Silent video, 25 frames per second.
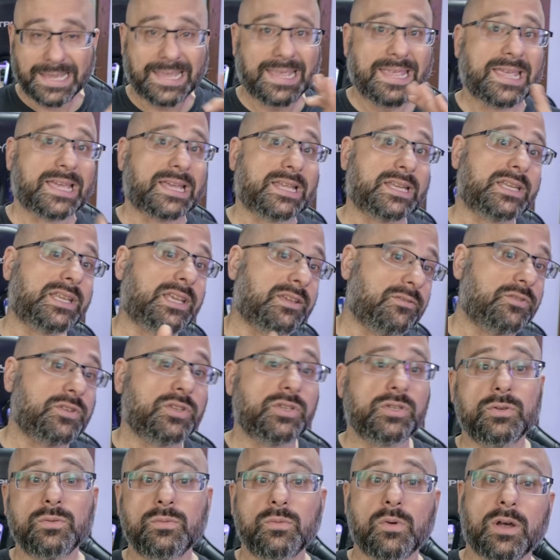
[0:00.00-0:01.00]
And if
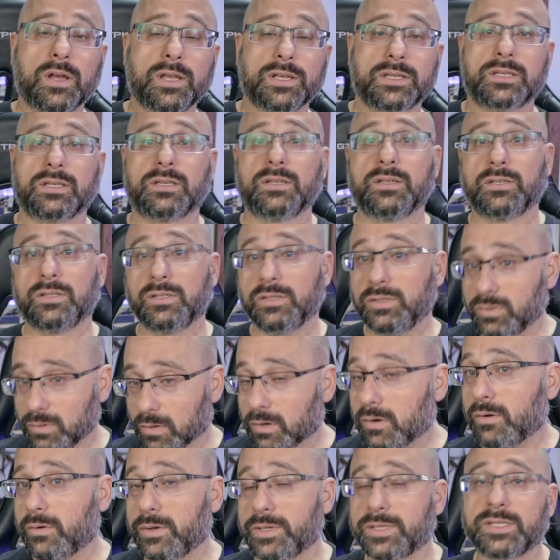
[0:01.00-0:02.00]
you want
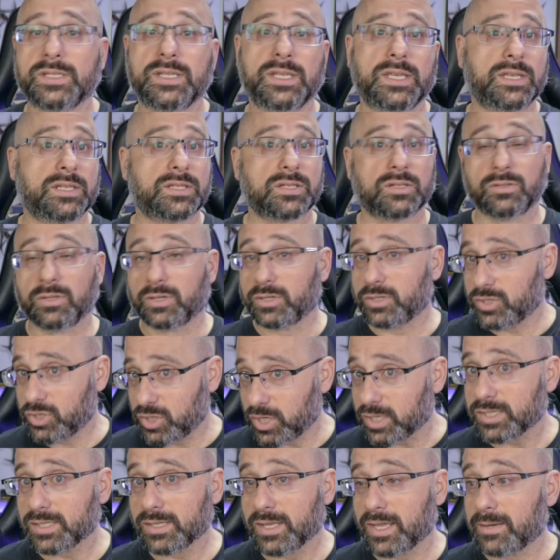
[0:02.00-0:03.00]
your OSD to look
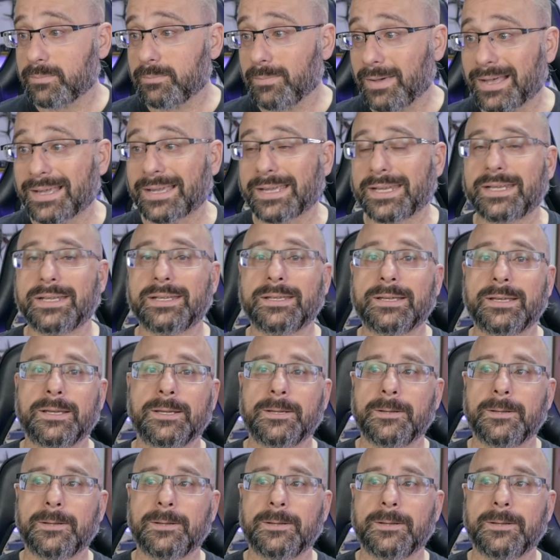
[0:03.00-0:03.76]
just like mine,